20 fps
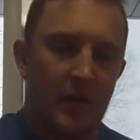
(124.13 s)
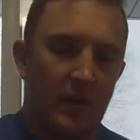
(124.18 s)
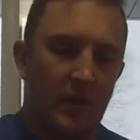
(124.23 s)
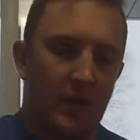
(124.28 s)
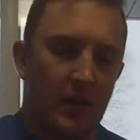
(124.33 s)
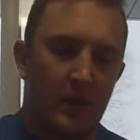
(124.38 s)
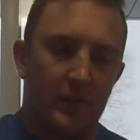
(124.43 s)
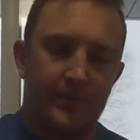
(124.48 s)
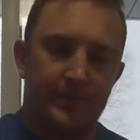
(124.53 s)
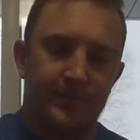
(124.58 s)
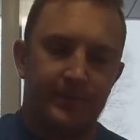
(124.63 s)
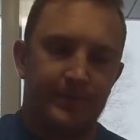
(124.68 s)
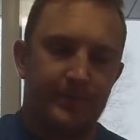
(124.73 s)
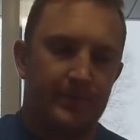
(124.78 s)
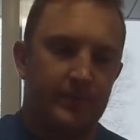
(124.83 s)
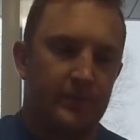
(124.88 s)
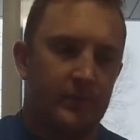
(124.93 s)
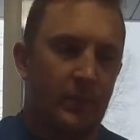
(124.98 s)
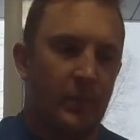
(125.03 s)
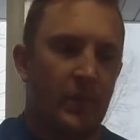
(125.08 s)

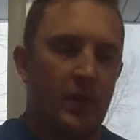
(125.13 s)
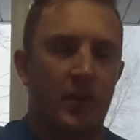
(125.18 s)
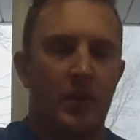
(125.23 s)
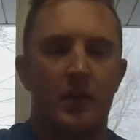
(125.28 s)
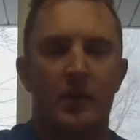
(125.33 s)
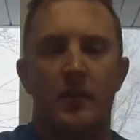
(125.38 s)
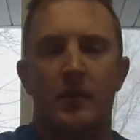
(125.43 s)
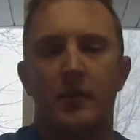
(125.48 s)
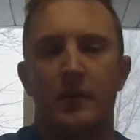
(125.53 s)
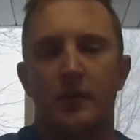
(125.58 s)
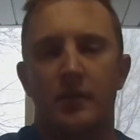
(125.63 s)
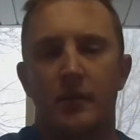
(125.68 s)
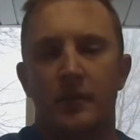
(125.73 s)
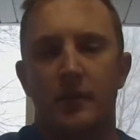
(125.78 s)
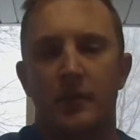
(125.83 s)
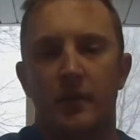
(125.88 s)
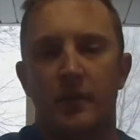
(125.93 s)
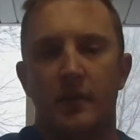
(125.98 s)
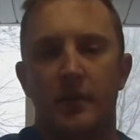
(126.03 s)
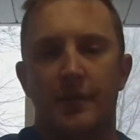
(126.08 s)

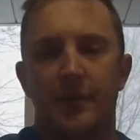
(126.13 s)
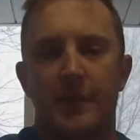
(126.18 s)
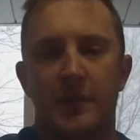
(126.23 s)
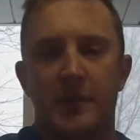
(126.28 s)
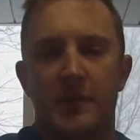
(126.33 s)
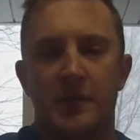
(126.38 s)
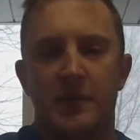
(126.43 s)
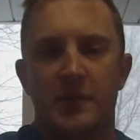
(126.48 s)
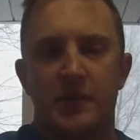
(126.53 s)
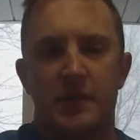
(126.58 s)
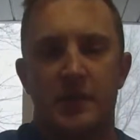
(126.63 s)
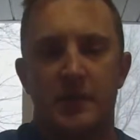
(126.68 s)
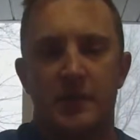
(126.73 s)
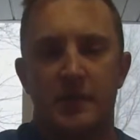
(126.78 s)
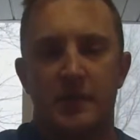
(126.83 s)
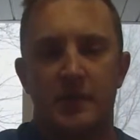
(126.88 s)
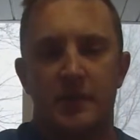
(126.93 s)
The first